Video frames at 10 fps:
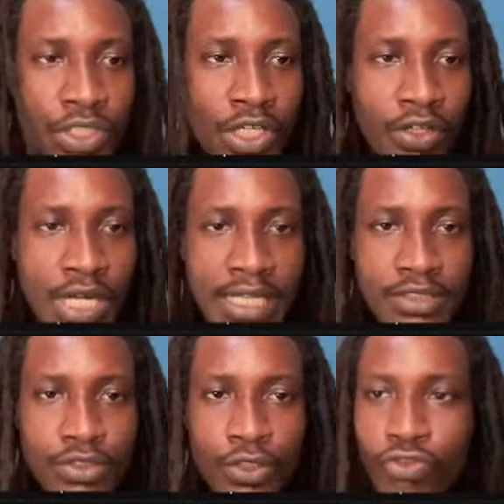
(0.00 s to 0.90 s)
All
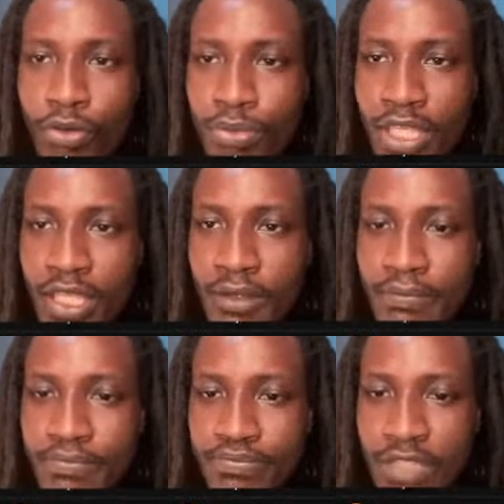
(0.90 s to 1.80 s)
right. So for me,
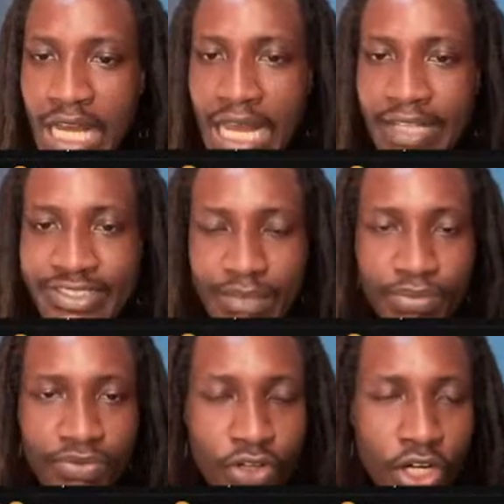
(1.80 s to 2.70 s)
like I said
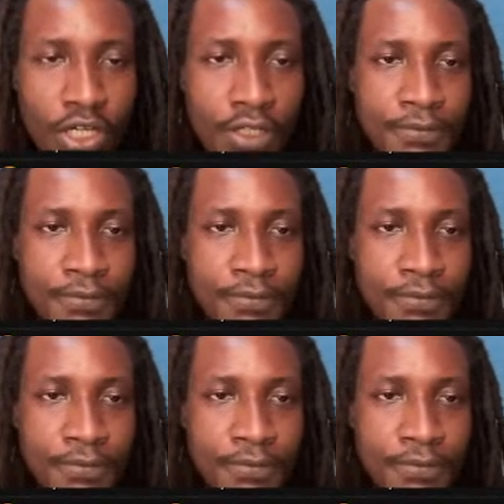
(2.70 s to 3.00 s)
before,